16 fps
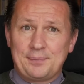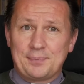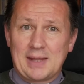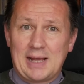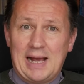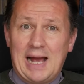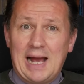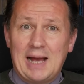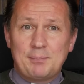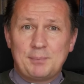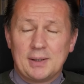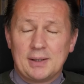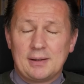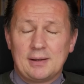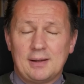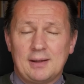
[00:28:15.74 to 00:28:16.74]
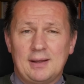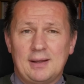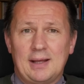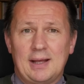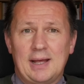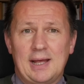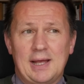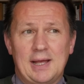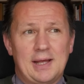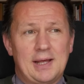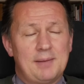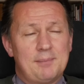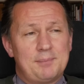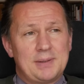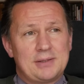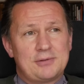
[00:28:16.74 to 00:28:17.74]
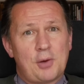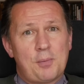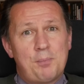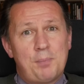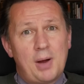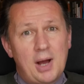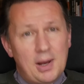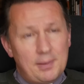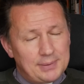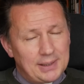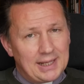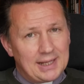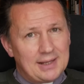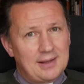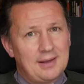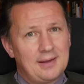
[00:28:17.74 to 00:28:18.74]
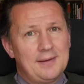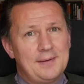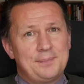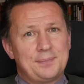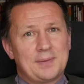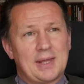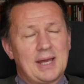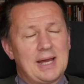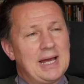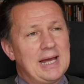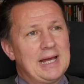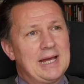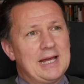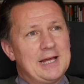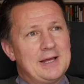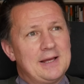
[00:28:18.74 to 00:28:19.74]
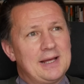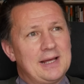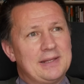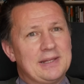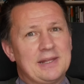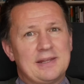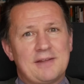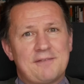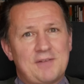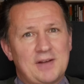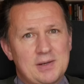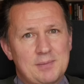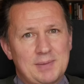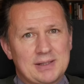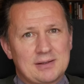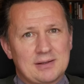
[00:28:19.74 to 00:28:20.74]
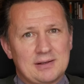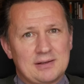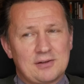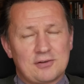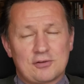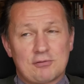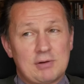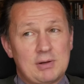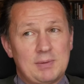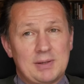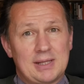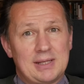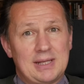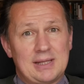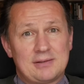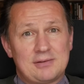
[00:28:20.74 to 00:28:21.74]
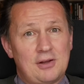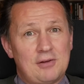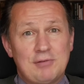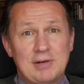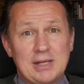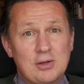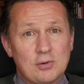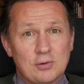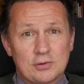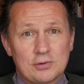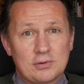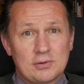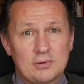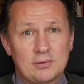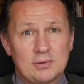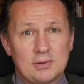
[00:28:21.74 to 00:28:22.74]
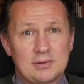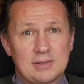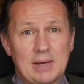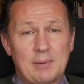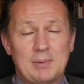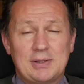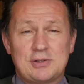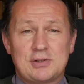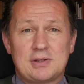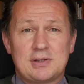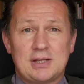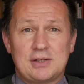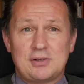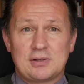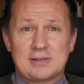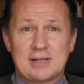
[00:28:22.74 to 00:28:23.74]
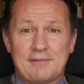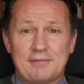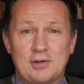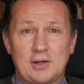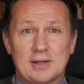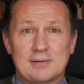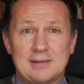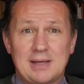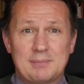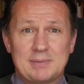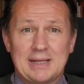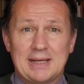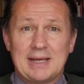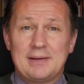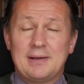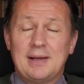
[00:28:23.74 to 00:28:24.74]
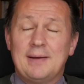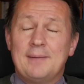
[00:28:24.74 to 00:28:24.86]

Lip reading: happen and be so public, and that they fundamentally disagree with, and there's no recourse. It's like they just have to accept it, and